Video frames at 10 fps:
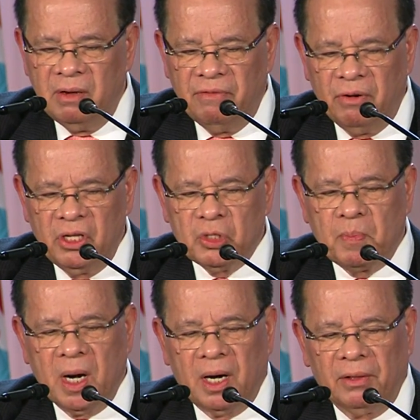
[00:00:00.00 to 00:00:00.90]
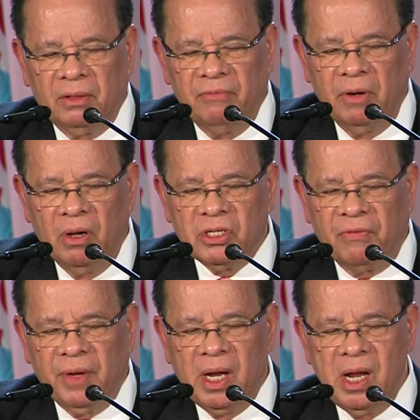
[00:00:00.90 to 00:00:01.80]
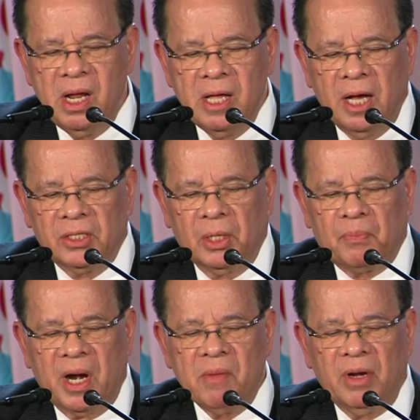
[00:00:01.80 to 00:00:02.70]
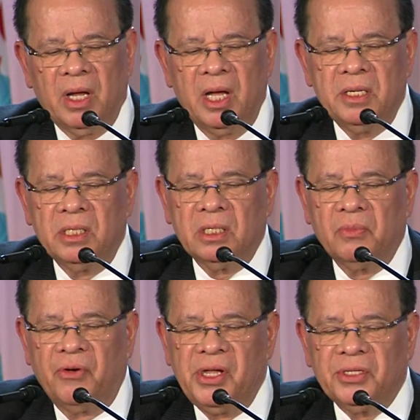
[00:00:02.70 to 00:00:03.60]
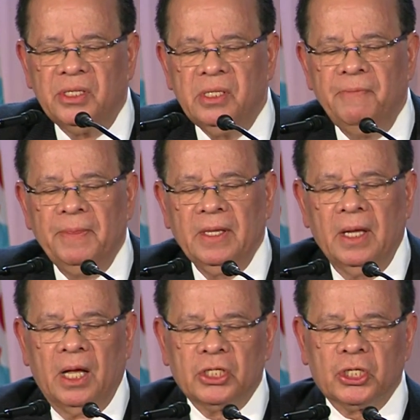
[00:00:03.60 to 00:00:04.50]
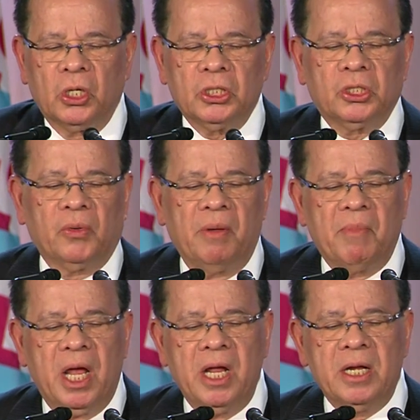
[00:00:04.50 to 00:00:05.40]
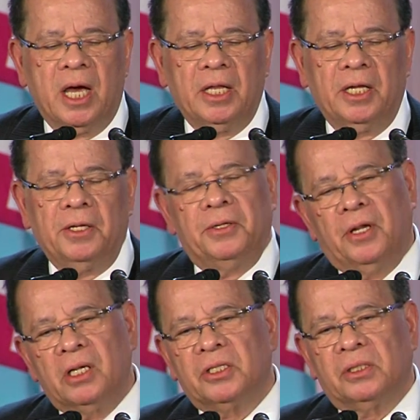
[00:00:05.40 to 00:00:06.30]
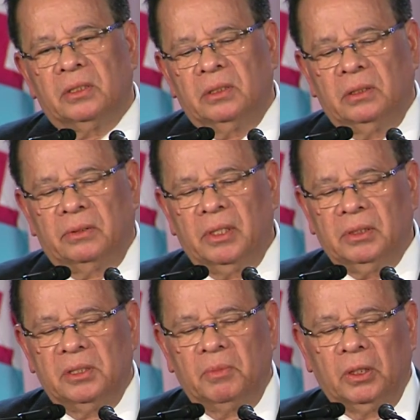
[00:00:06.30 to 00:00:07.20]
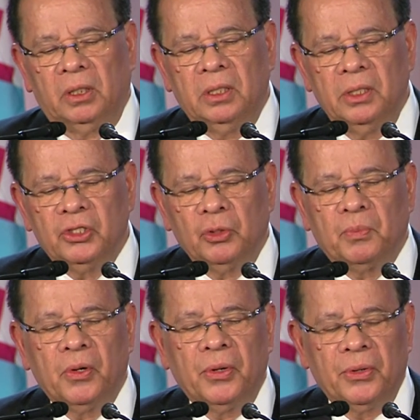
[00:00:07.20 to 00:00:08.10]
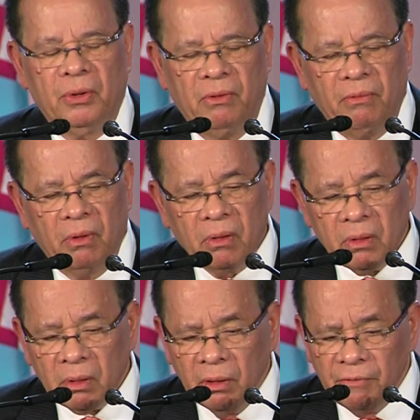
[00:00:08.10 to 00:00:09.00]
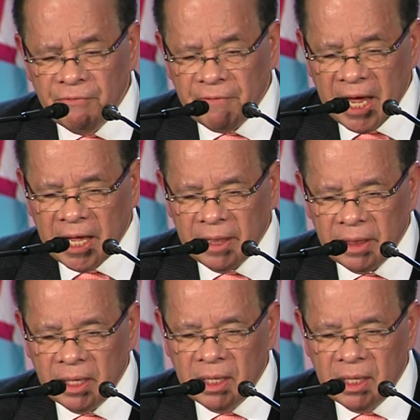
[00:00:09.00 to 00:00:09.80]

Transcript: For its part, philosophy, as a primary agent of reason, has sought to remain an indestructible support of faith.